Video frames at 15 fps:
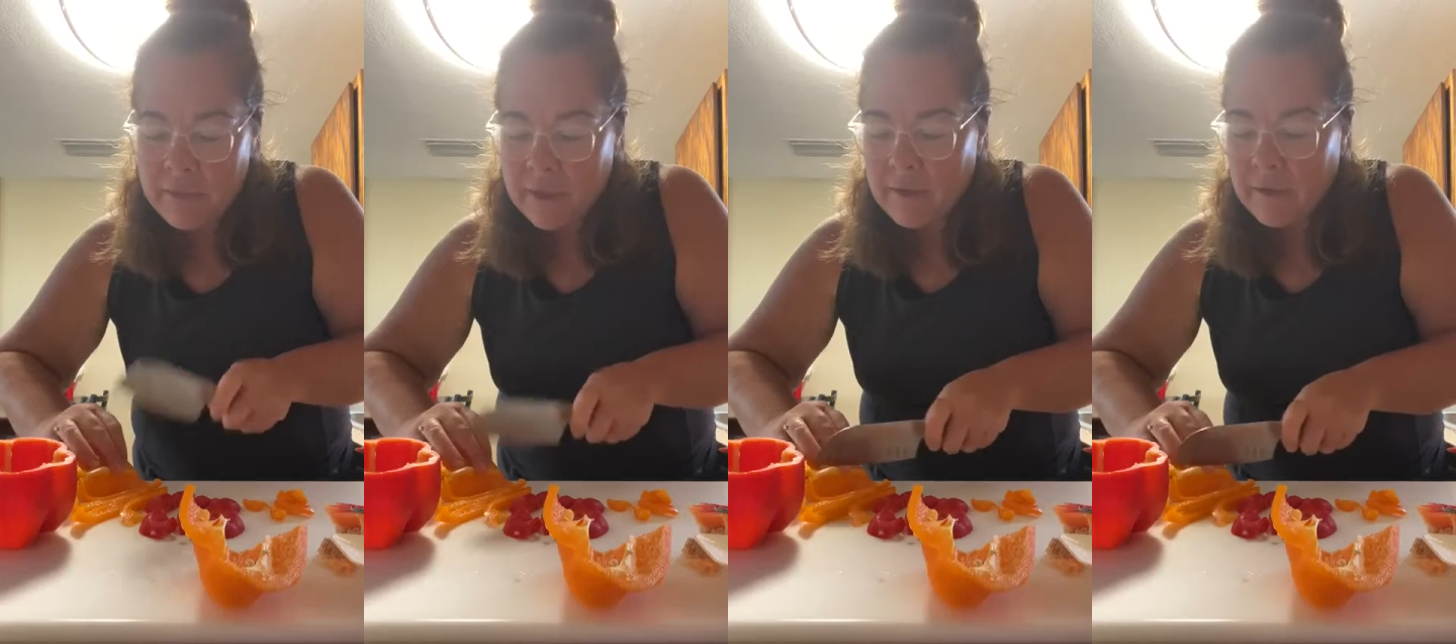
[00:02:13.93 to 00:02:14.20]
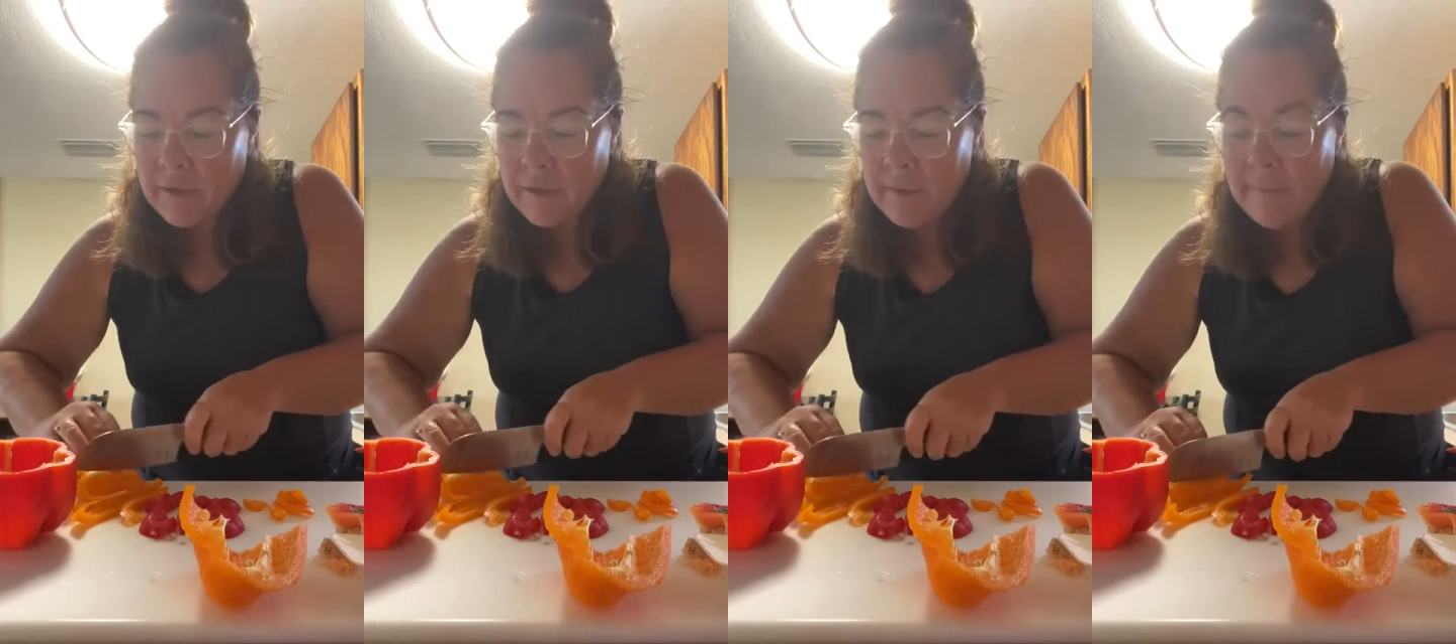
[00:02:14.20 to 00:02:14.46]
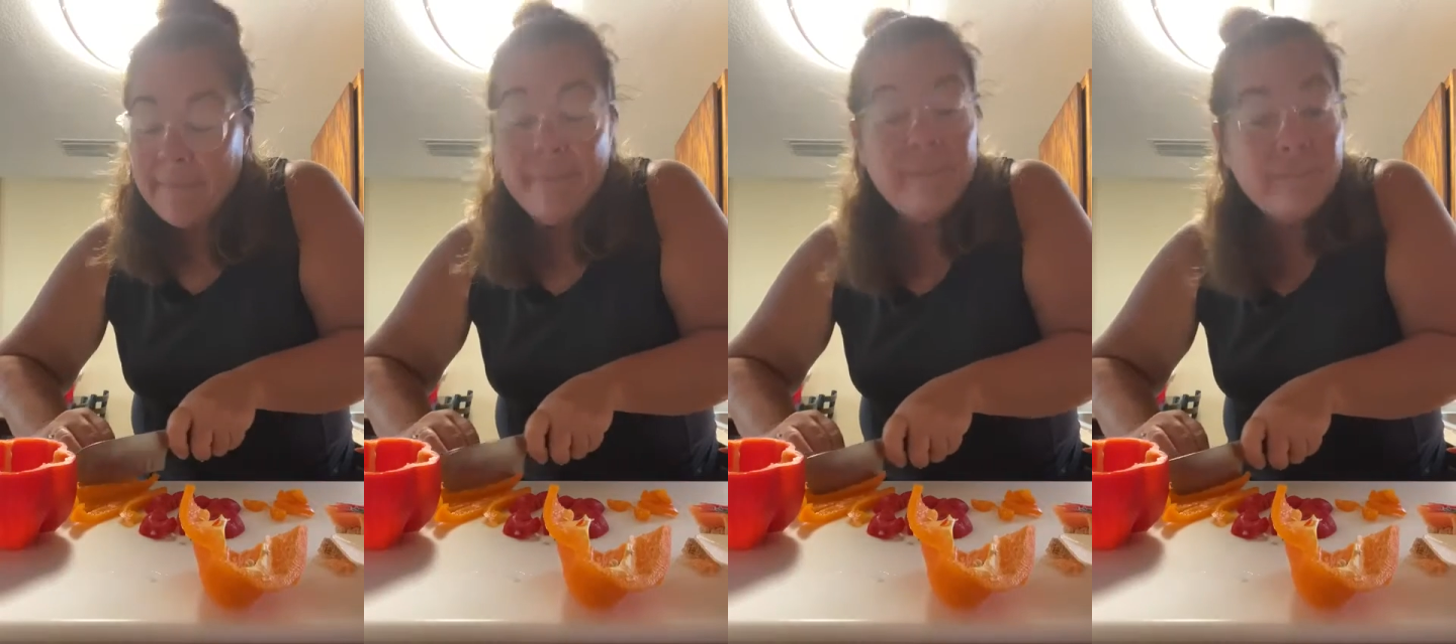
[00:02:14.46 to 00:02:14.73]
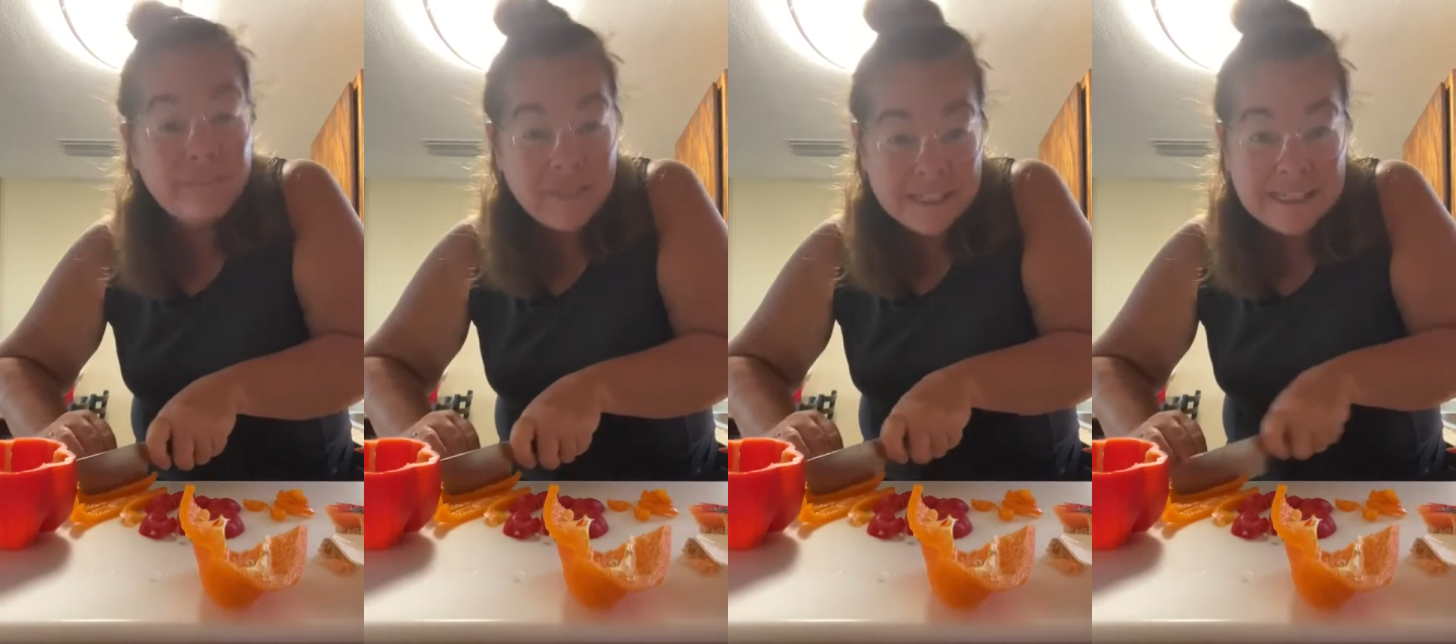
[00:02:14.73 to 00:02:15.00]
the
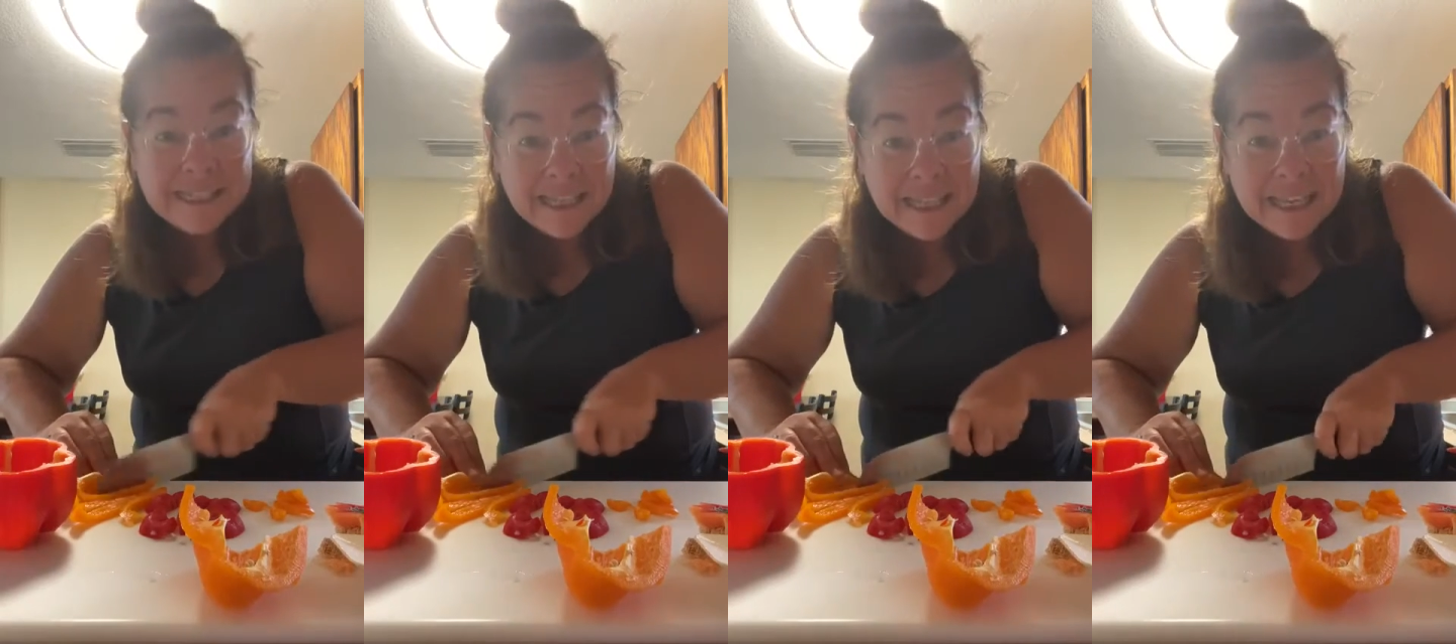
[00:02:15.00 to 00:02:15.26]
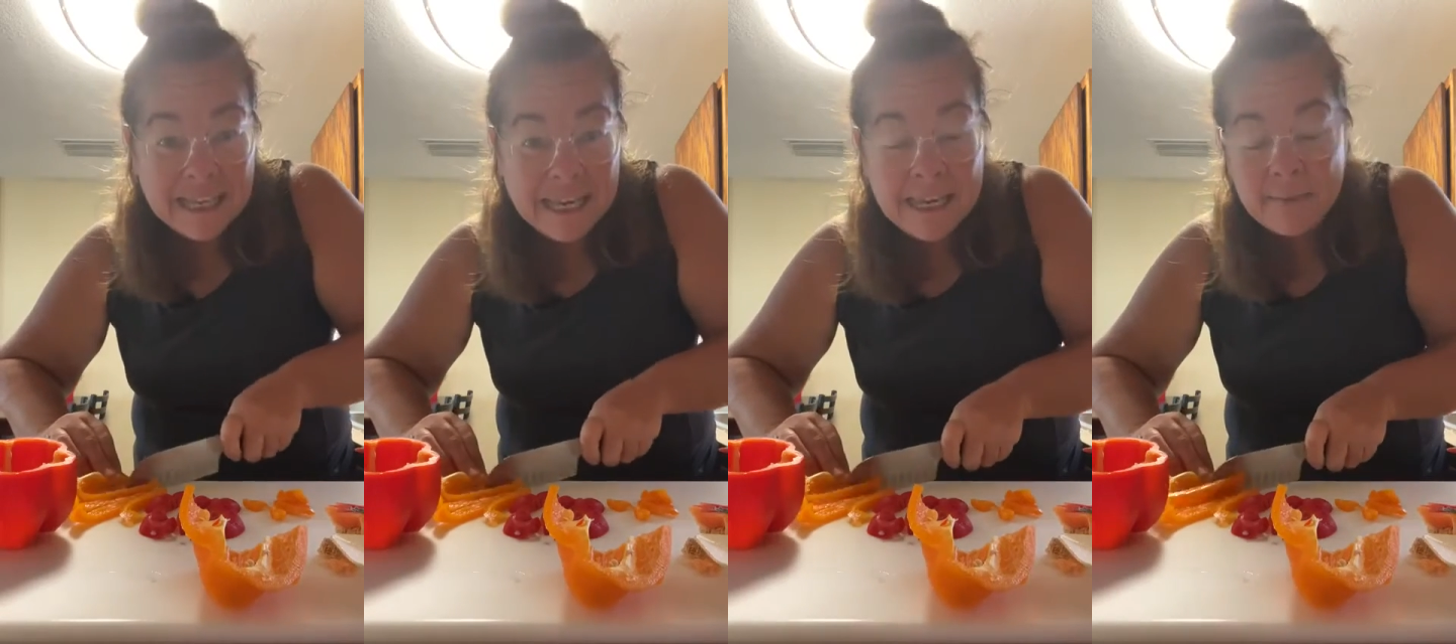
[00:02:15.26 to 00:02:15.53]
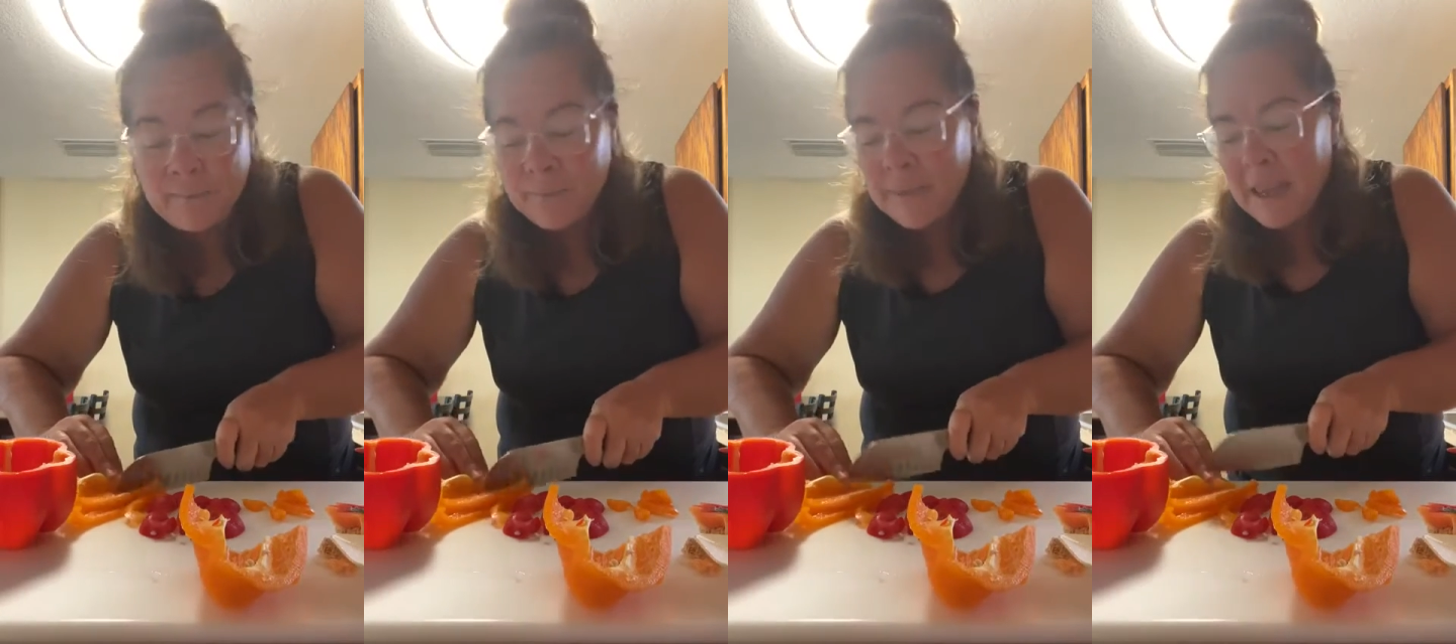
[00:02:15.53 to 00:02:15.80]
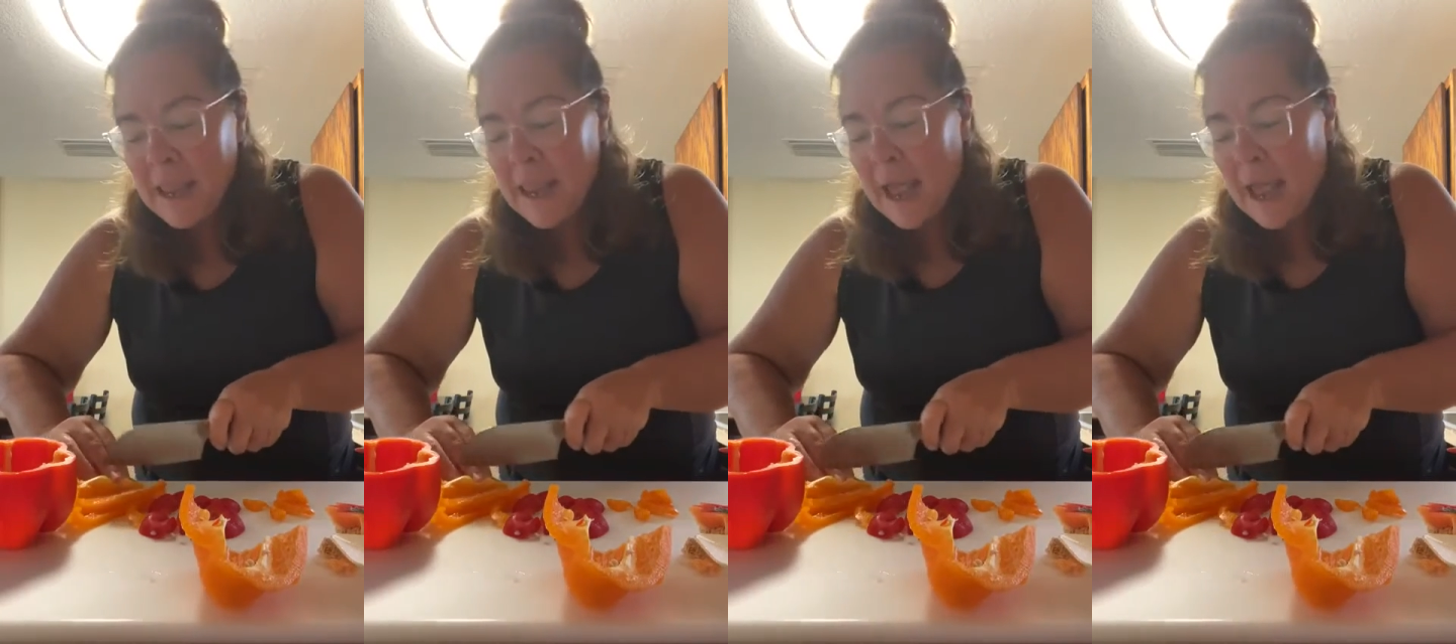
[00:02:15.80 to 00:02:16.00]
facility,